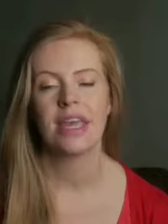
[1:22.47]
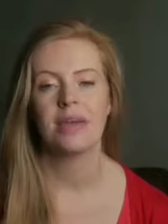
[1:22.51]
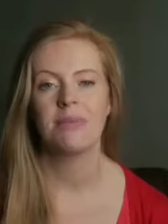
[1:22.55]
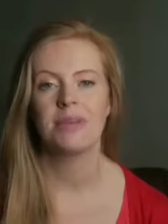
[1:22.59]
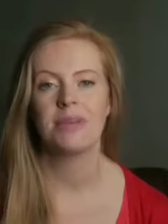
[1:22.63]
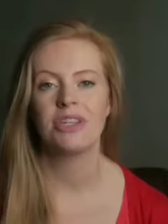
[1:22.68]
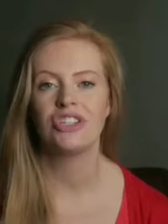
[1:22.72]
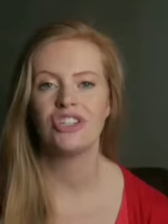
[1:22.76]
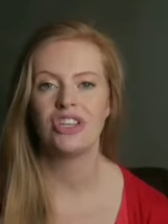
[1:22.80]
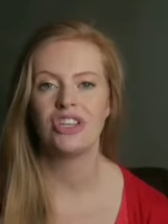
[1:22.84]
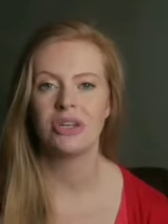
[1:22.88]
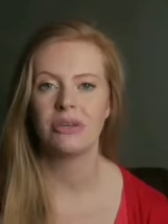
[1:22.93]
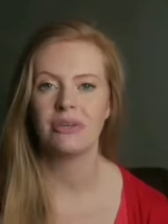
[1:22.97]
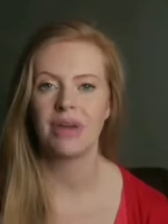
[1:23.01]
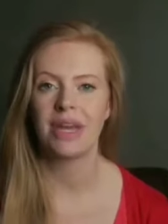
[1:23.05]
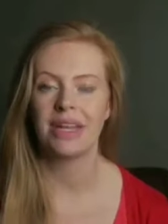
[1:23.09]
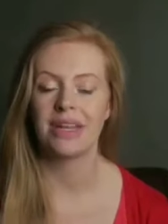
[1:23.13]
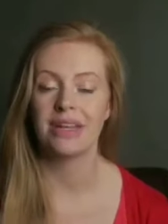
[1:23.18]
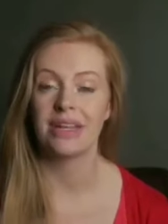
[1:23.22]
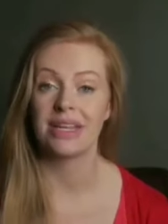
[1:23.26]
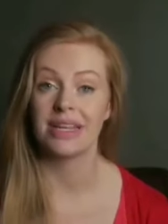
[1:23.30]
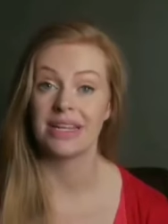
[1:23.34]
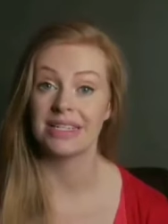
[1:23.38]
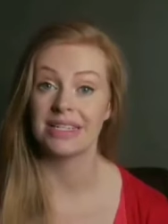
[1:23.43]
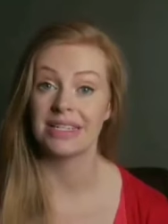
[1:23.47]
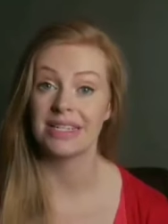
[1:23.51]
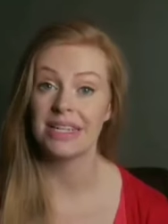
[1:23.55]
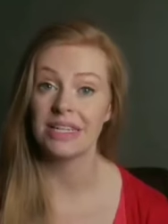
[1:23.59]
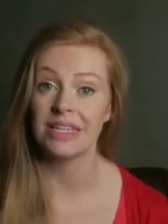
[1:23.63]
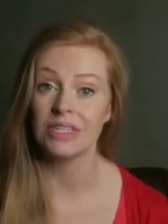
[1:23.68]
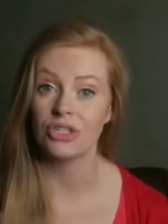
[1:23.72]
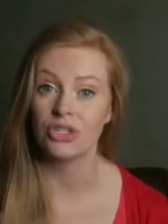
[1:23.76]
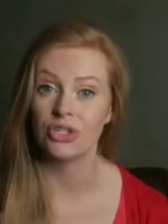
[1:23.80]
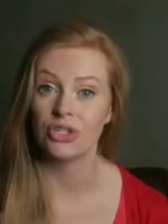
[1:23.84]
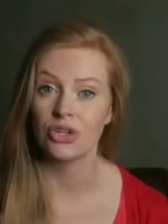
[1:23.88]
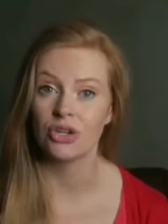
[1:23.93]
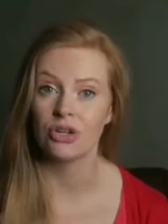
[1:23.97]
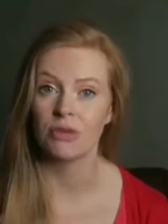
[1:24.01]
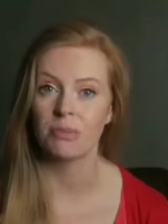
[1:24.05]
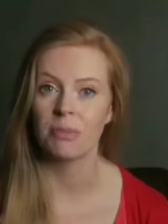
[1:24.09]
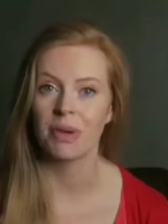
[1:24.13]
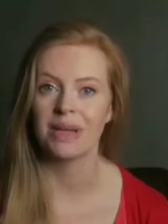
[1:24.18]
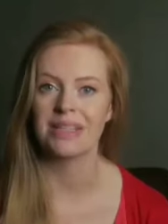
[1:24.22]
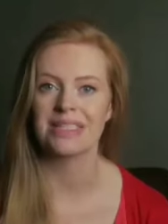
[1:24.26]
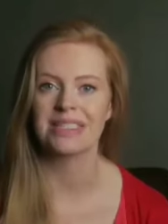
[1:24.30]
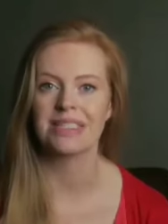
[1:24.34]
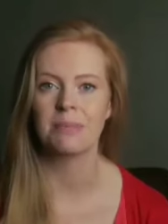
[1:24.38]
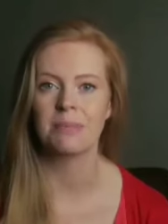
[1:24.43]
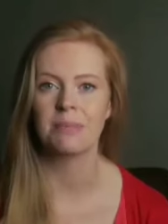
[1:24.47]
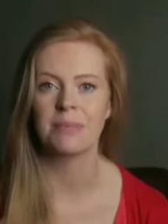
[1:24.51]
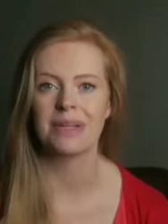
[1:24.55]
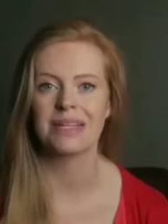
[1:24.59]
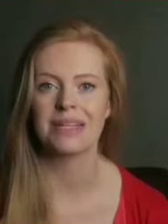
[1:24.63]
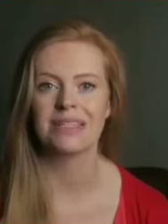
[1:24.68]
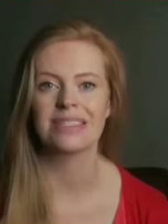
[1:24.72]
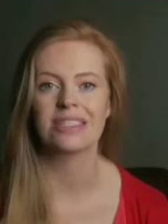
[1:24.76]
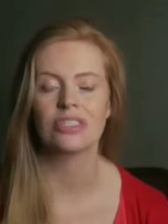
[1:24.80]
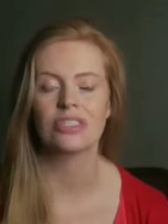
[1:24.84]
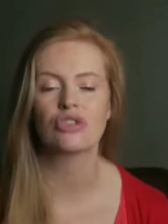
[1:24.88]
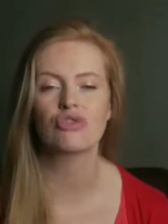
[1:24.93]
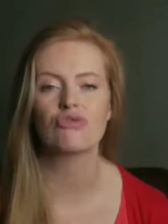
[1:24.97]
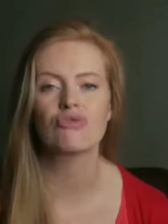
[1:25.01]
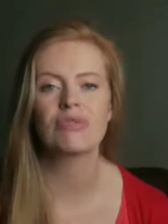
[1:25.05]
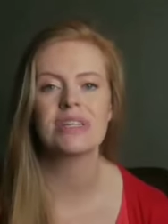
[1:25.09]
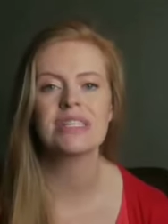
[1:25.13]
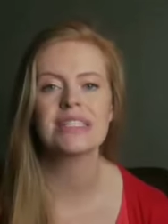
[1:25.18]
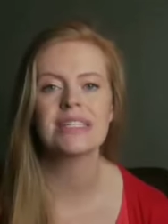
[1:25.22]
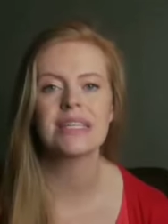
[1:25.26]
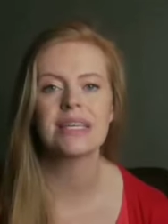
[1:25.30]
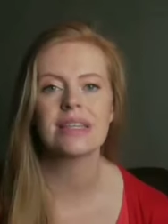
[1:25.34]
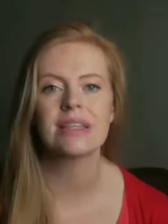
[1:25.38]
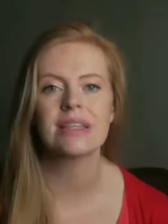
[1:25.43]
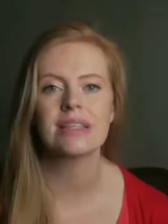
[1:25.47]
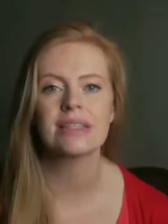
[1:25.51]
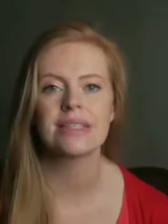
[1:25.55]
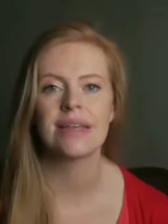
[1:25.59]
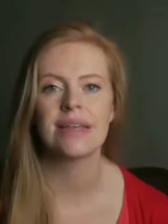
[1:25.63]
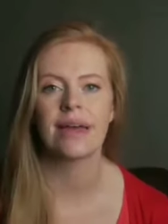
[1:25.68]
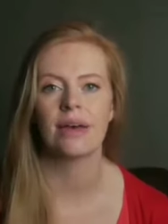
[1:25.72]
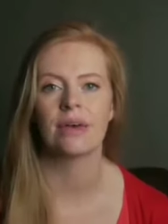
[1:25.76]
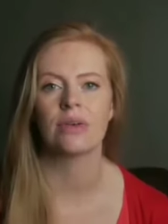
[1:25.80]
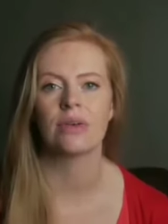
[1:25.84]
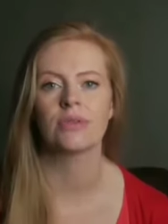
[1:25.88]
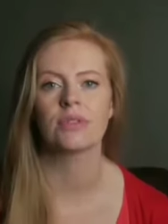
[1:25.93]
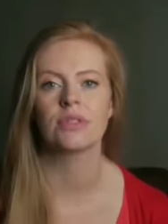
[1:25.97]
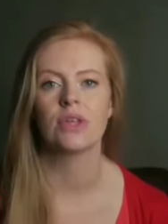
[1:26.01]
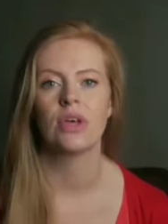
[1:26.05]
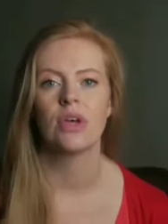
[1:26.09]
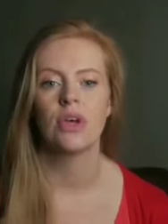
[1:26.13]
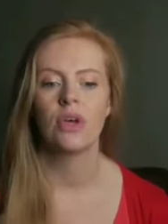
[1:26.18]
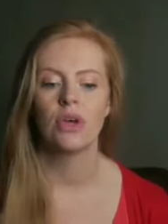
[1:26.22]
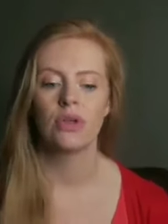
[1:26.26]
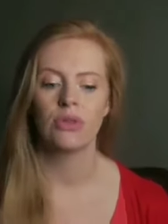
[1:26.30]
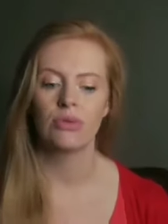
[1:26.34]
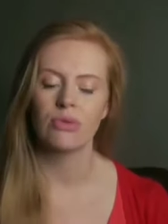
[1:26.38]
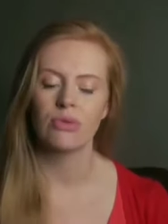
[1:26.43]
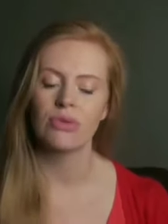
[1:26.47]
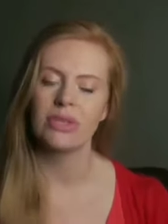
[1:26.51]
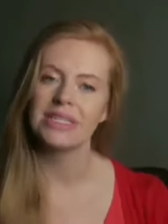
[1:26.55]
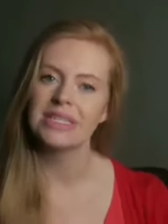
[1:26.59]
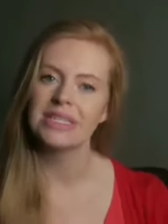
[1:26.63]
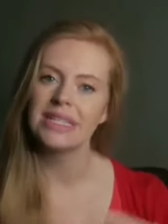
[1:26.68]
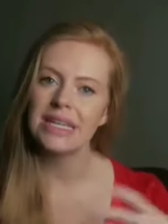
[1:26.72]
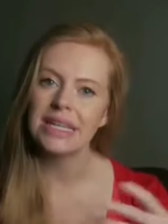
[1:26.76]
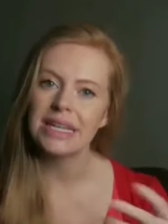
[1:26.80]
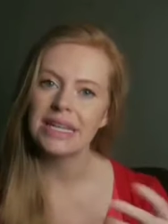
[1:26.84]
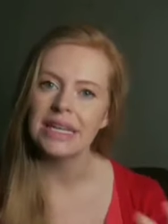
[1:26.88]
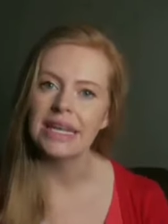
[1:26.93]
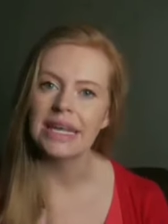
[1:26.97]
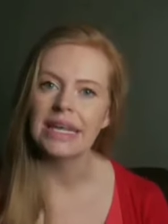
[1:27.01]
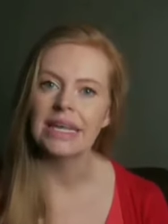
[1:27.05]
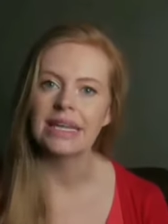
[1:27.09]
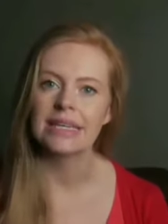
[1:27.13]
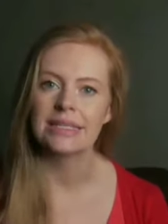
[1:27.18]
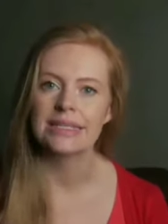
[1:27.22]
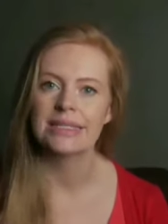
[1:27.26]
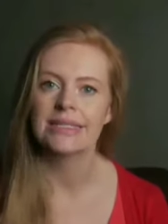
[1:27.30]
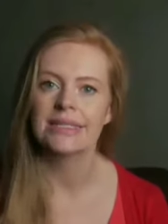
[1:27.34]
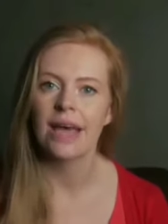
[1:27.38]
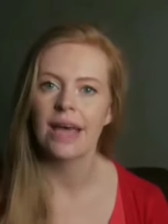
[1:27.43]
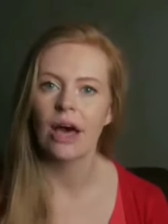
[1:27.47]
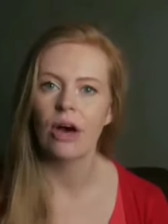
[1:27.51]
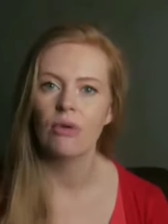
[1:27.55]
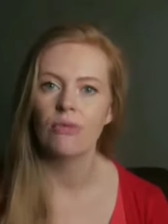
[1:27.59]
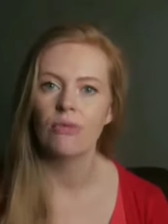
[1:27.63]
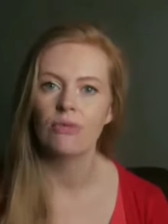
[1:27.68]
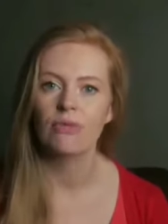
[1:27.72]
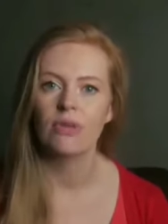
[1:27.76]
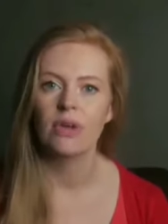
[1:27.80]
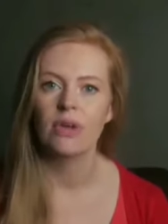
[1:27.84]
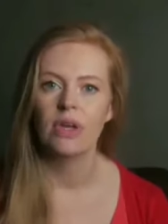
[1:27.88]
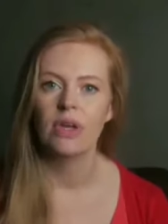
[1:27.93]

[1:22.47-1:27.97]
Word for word: be generated in a test tube by simply stressing the cells through the technique itself.